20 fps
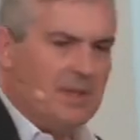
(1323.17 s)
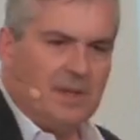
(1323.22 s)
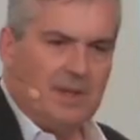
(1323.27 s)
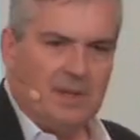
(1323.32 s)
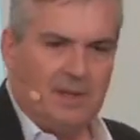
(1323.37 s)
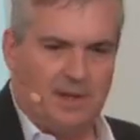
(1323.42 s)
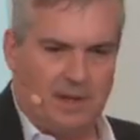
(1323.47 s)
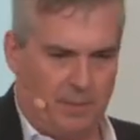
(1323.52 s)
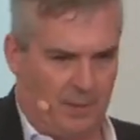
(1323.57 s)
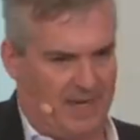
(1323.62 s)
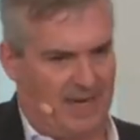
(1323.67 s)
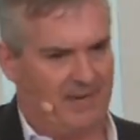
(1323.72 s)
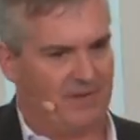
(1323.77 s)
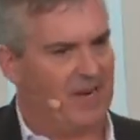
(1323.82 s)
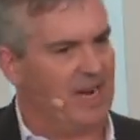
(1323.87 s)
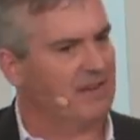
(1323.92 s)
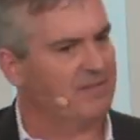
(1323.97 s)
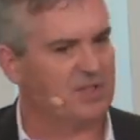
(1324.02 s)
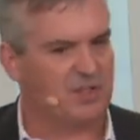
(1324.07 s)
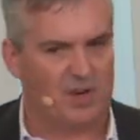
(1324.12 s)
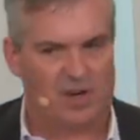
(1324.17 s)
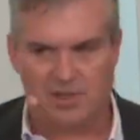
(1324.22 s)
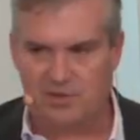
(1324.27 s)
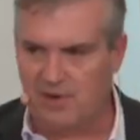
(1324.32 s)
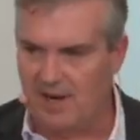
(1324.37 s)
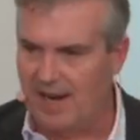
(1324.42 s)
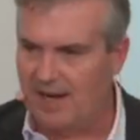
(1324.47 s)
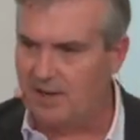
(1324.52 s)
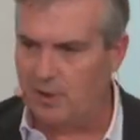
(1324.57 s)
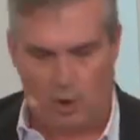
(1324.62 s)
We'd never have Star
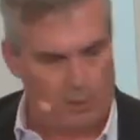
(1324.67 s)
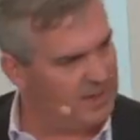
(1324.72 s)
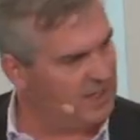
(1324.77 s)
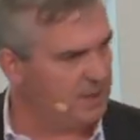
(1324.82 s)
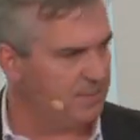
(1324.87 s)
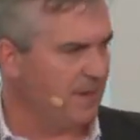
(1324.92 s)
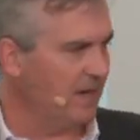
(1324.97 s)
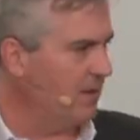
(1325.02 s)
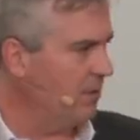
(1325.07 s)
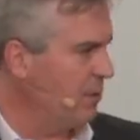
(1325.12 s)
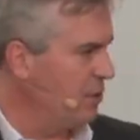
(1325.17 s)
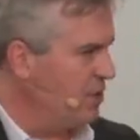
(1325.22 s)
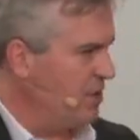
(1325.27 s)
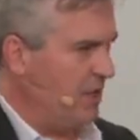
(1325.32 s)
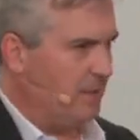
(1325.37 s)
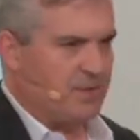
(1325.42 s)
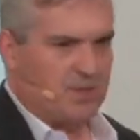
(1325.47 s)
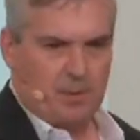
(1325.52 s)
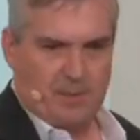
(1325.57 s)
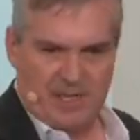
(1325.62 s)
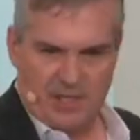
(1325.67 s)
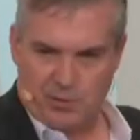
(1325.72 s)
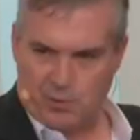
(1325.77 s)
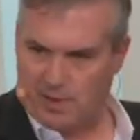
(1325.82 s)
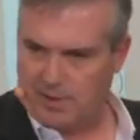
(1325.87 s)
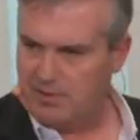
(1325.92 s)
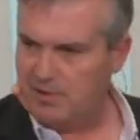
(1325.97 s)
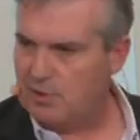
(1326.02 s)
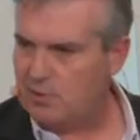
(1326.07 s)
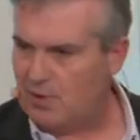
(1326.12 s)
Trek. Nobody's been on those ships. Nobody's
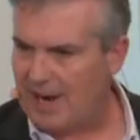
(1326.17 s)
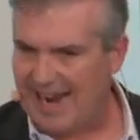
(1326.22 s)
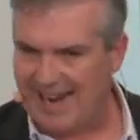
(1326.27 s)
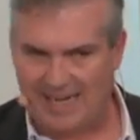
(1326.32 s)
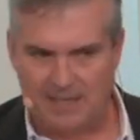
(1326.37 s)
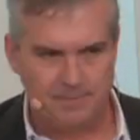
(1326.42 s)
ridden a dragon.